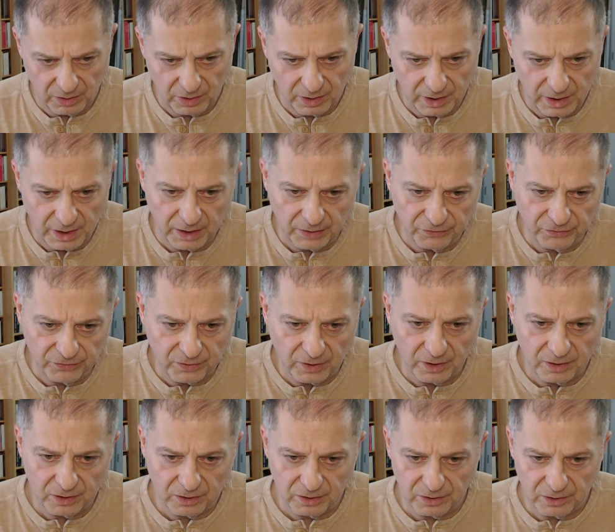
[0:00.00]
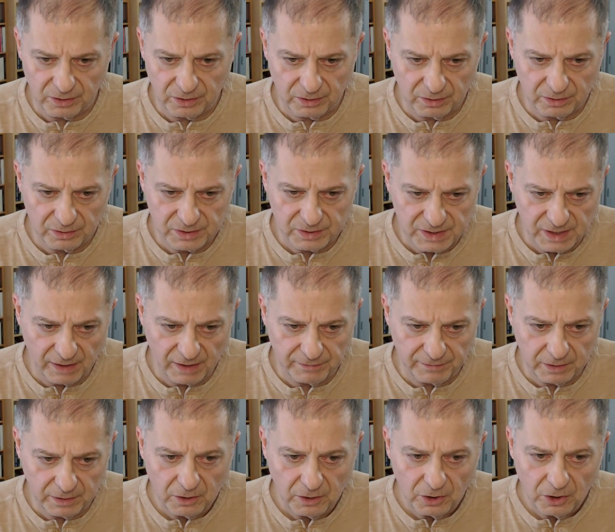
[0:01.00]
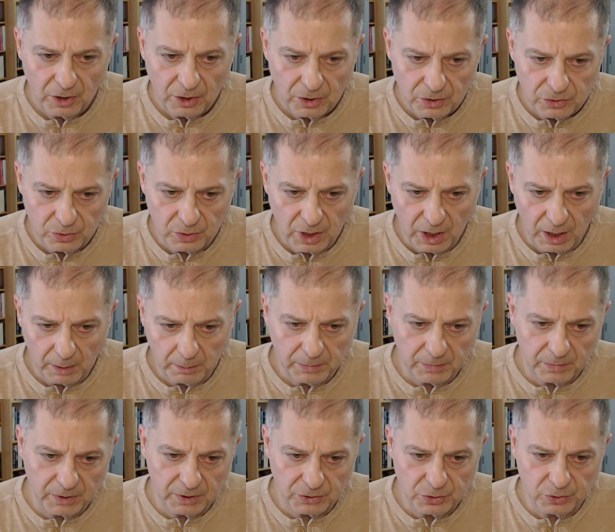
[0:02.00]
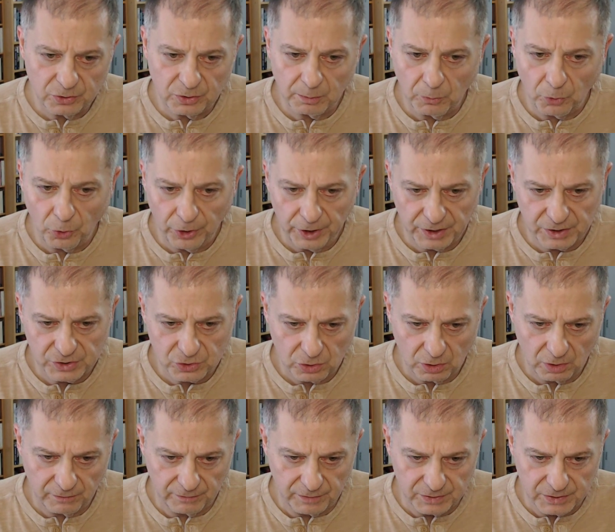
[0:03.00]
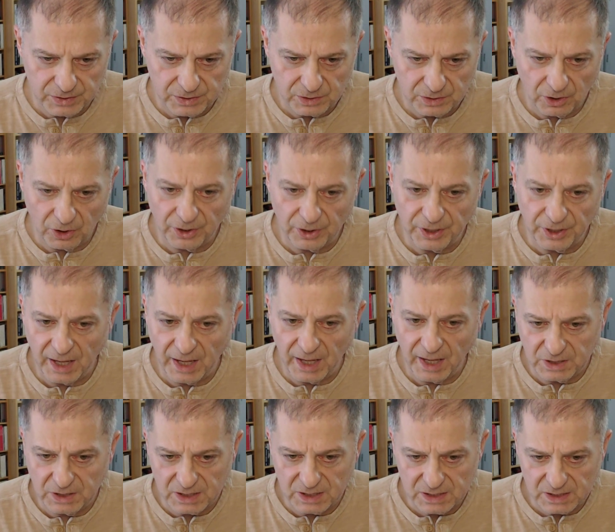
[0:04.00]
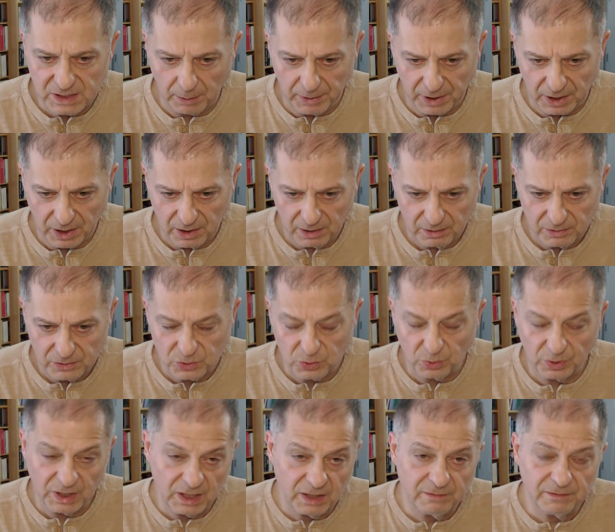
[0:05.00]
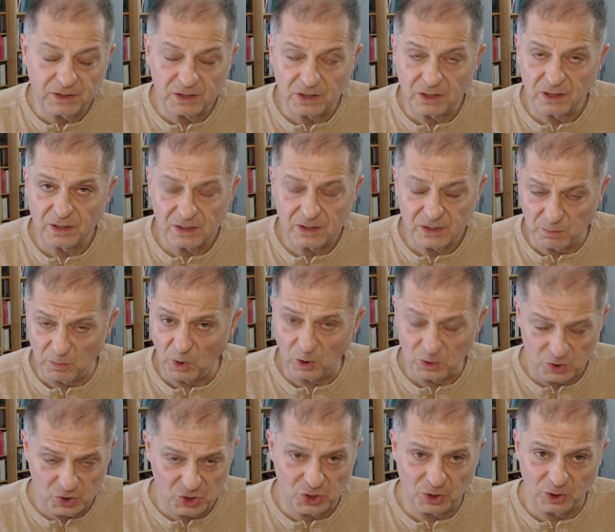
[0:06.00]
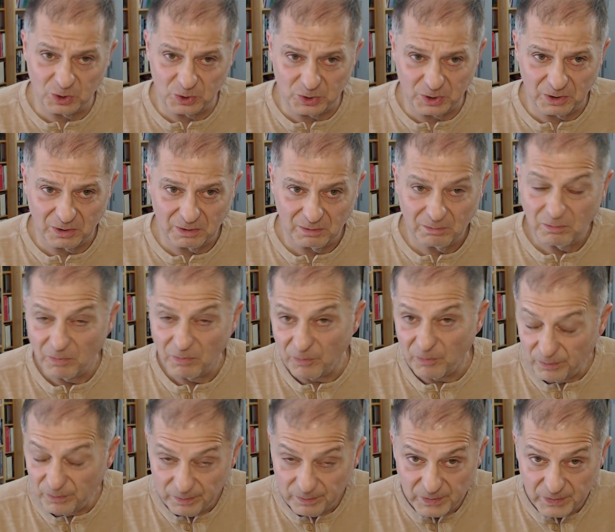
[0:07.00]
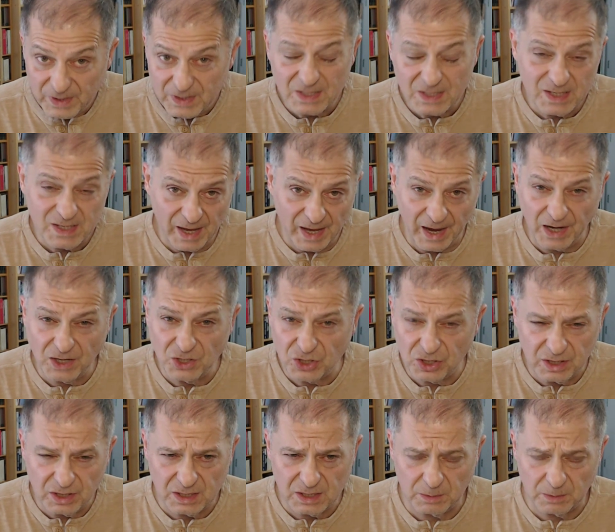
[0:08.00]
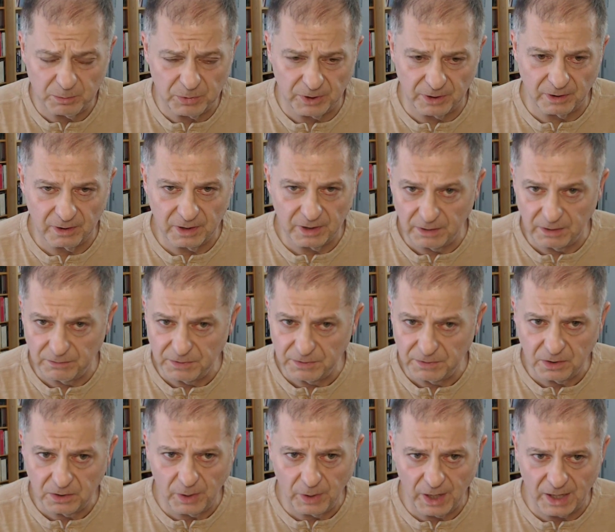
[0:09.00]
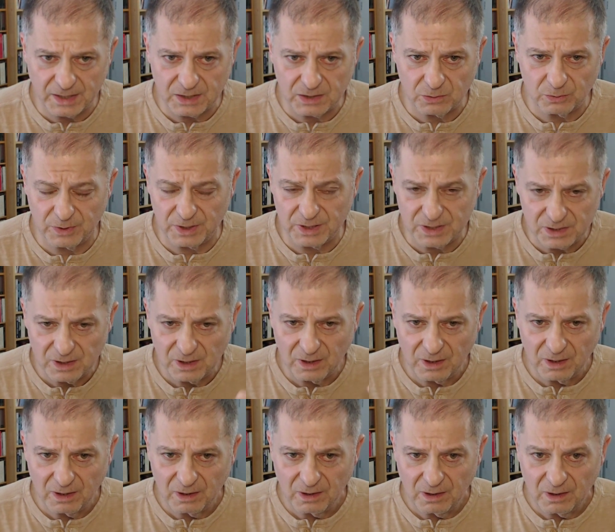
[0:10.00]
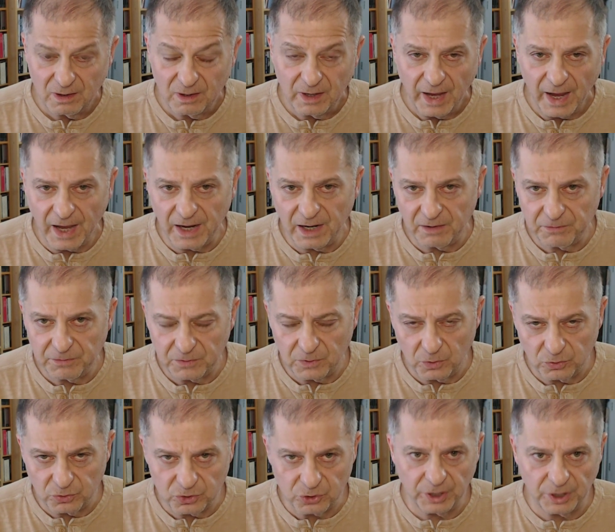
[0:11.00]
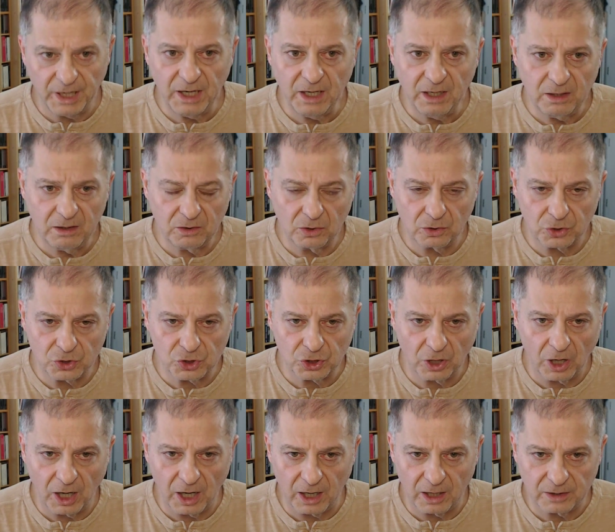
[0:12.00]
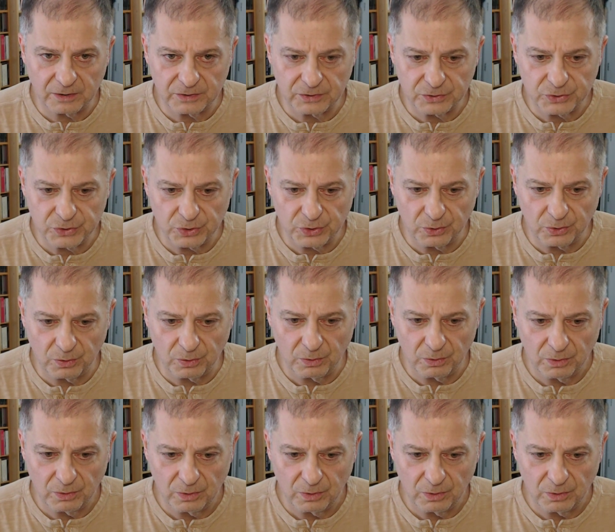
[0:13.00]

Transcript: kids under 7, to come to the morning service on an empty stomach. So even small children. This is the ancient discipline, even in the West, and if you train your child to